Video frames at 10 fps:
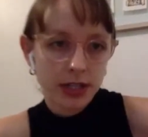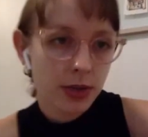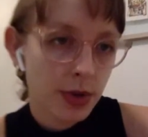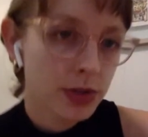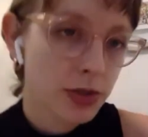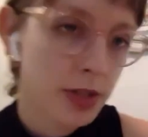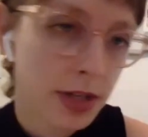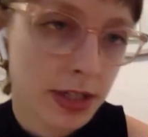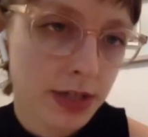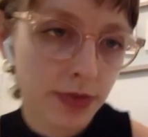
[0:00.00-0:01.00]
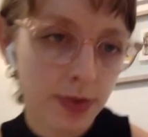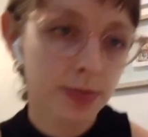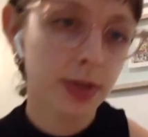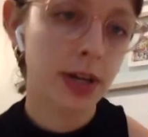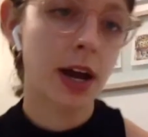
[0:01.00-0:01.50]
the next question is
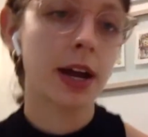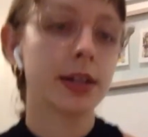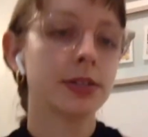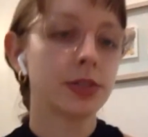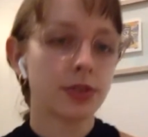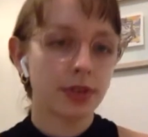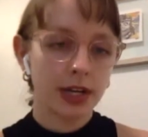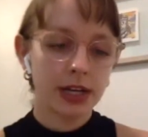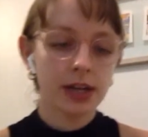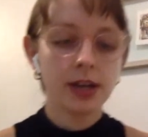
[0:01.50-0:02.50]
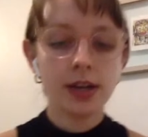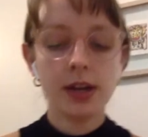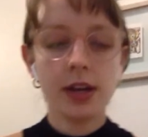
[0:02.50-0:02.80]
from Gayatri.